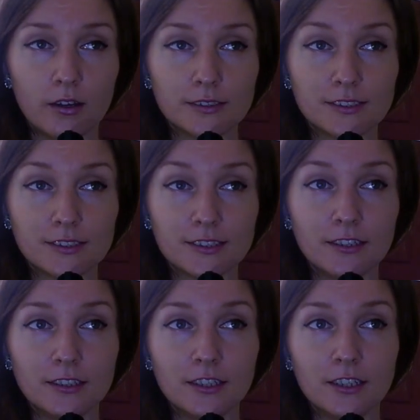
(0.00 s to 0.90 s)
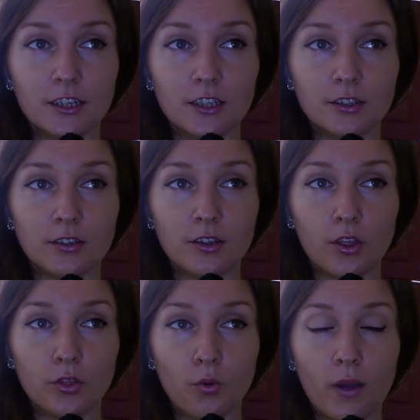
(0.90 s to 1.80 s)
study
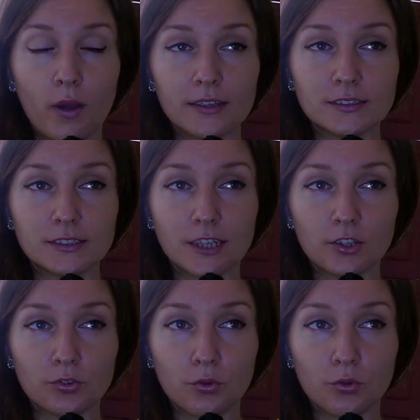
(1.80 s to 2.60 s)
in the West, and